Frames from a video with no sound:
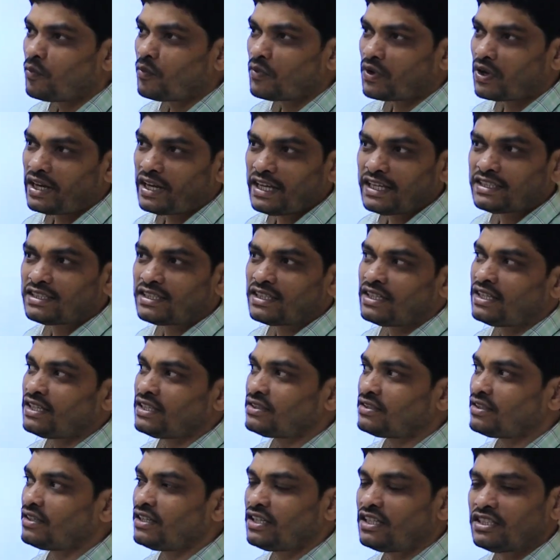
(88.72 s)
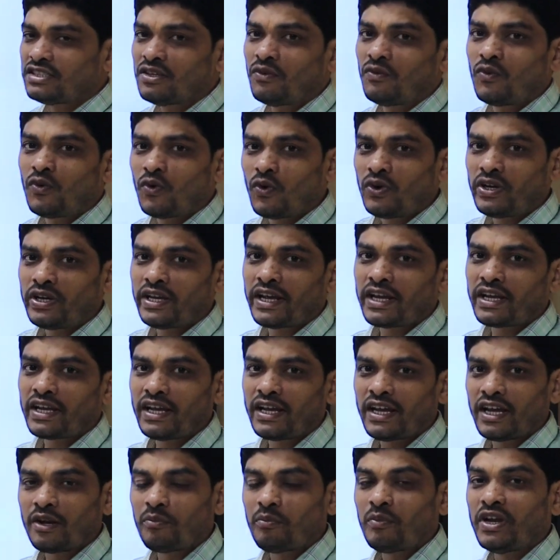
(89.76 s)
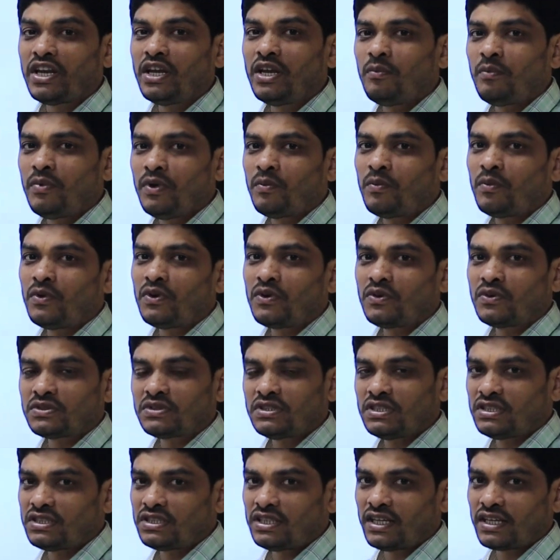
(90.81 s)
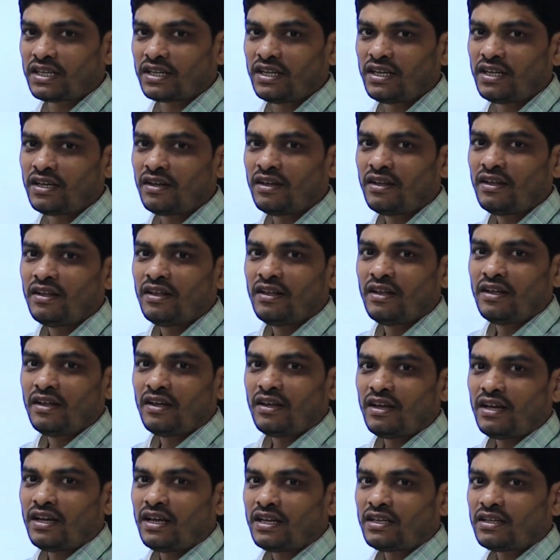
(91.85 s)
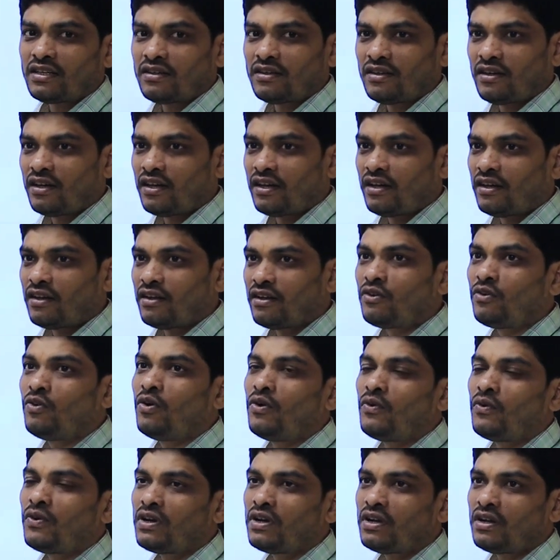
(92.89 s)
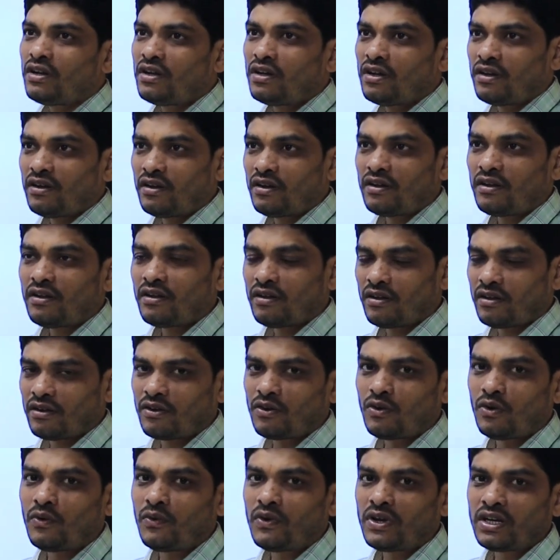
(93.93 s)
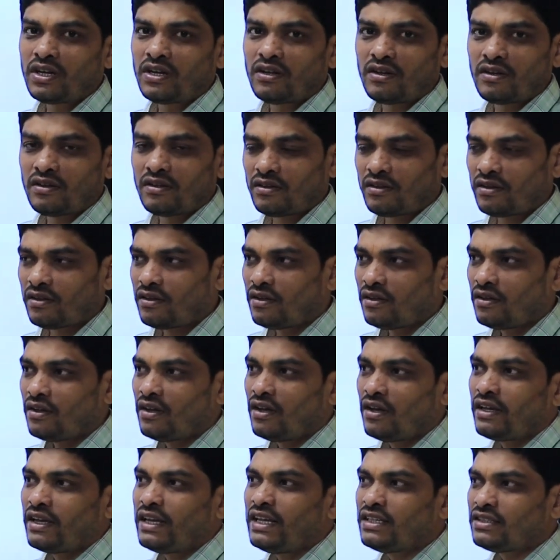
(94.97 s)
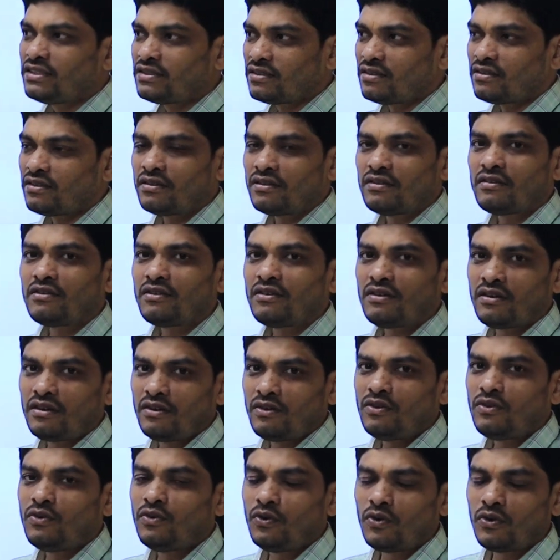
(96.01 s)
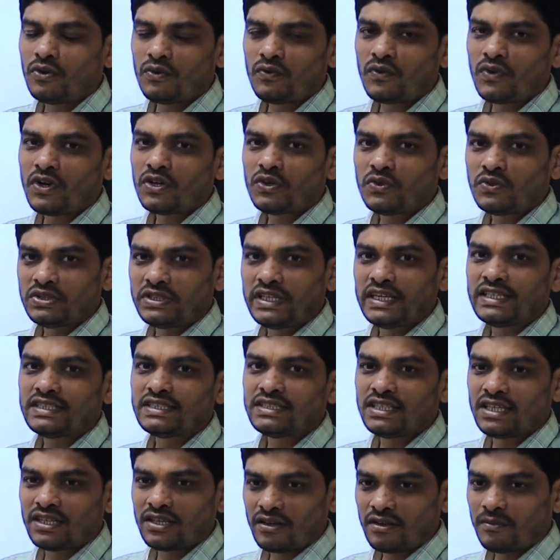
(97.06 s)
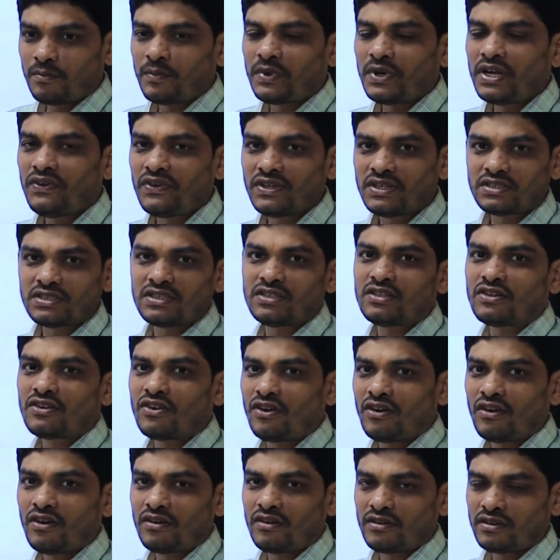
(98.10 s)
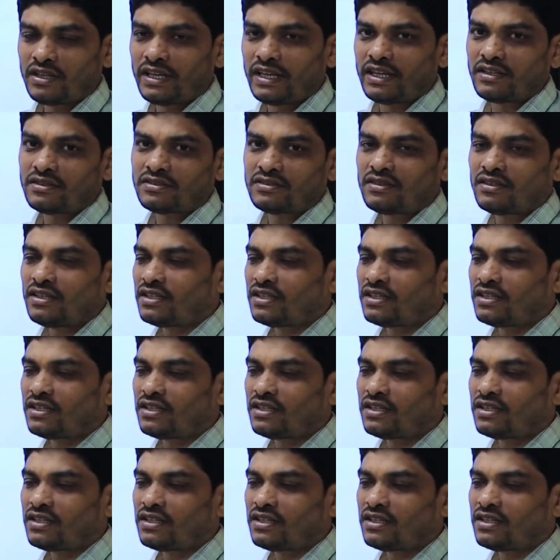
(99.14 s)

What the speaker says: The reason is it is a old technique and many people knows this technique, and no one is don't want to change their previous things.